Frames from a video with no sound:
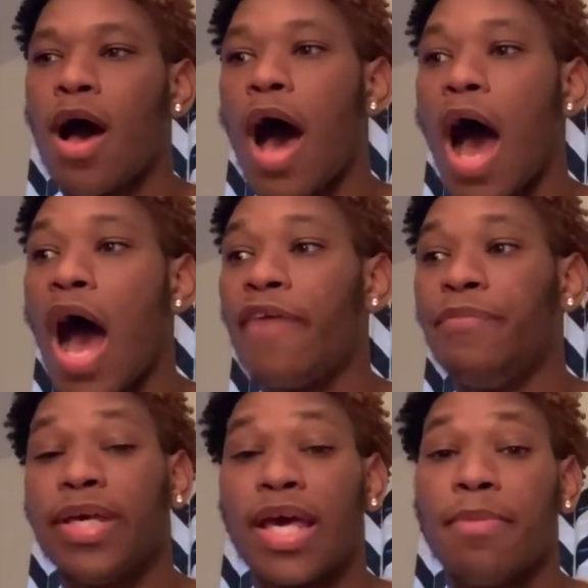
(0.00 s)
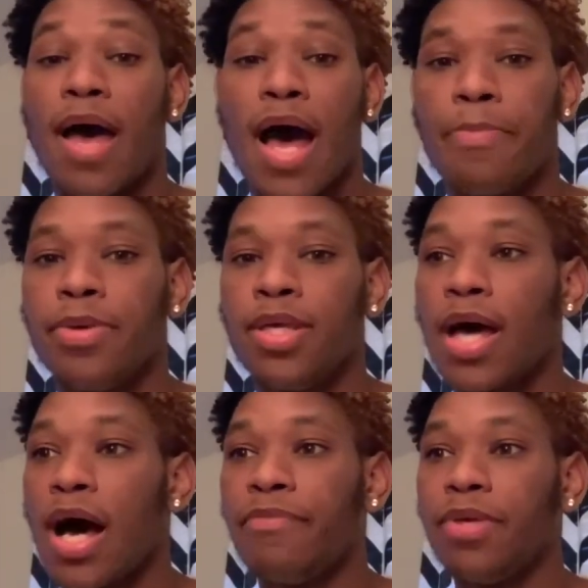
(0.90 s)
I became happy.
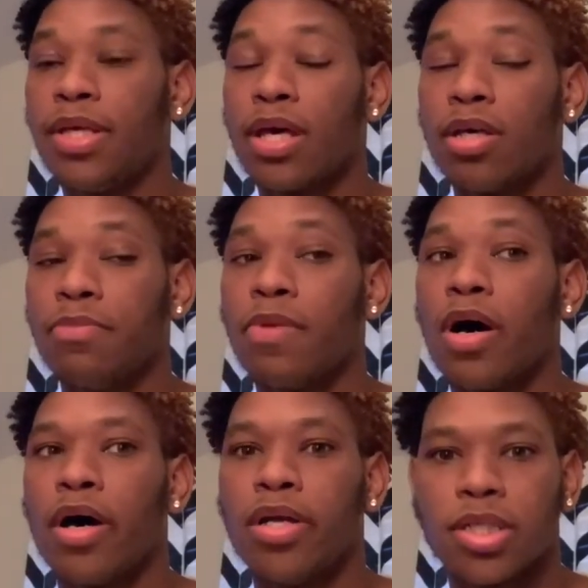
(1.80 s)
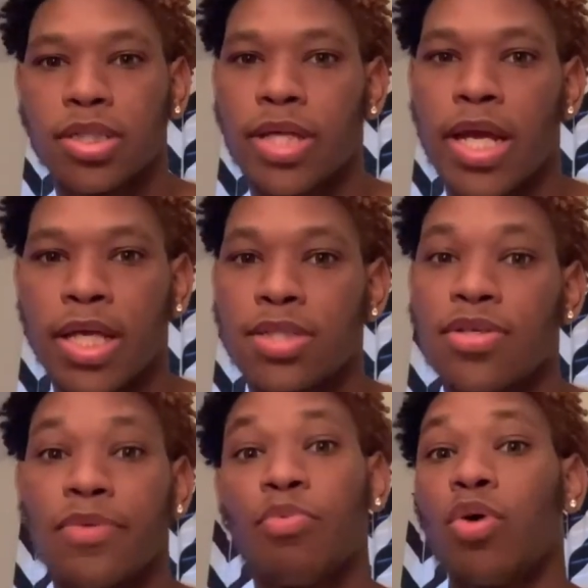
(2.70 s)
I became understanding to the
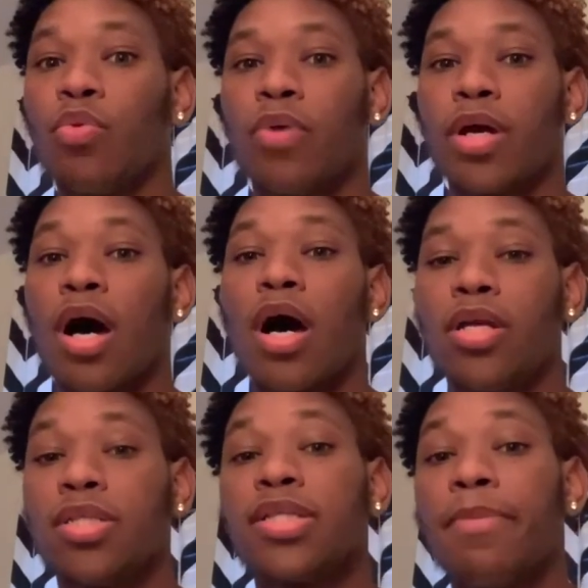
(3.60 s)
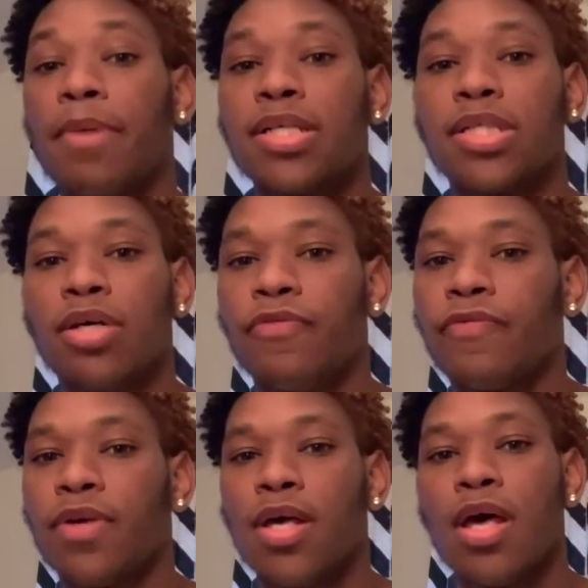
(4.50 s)
point where I understand myself.
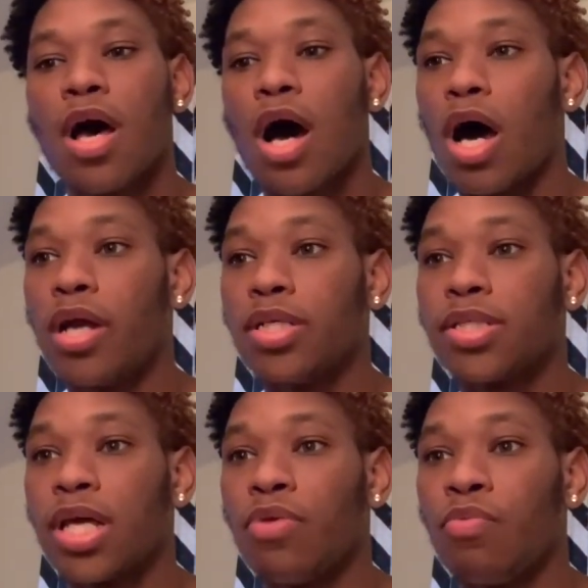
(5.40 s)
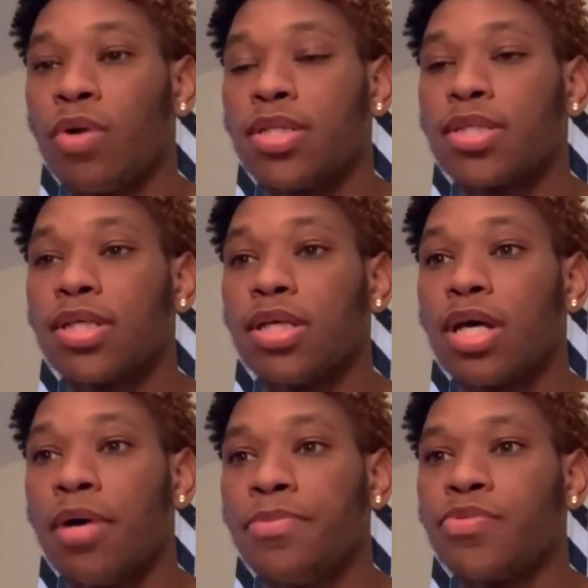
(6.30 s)
I understand what
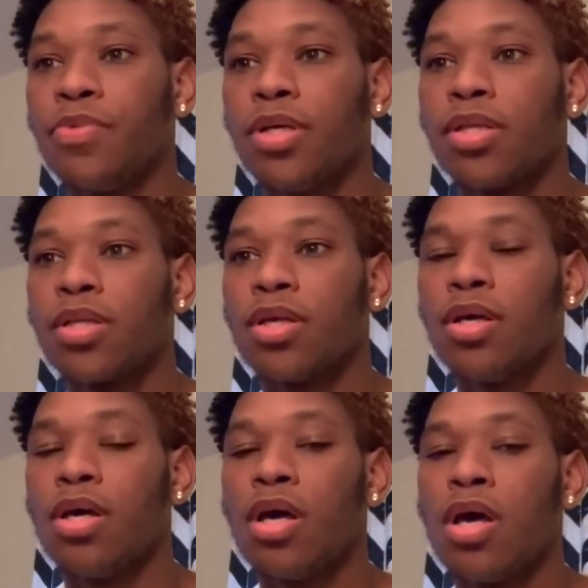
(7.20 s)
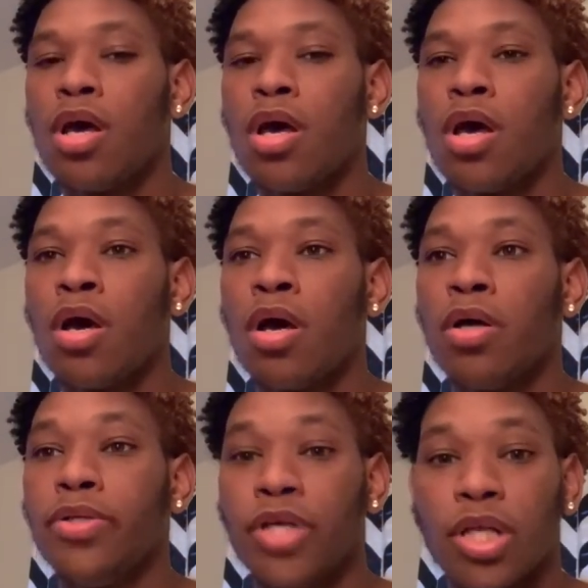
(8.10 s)
comes with
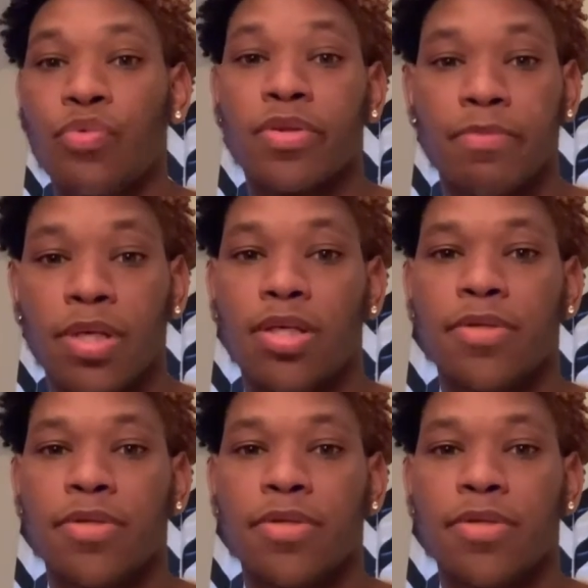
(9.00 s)
dealing with me.